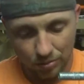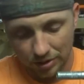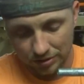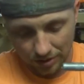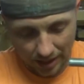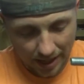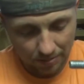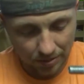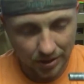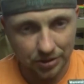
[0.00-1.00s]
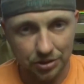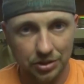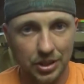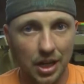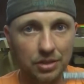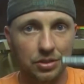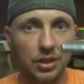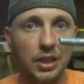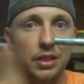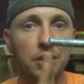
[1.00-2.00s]
what's going to happen is your shocks are going
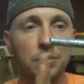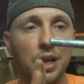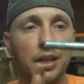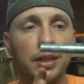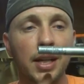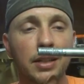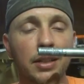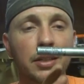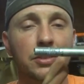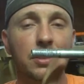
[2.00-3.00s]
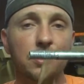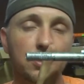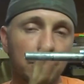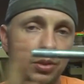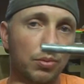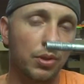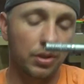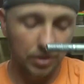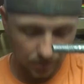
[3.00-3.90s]
to end up contacting each other. So you want a little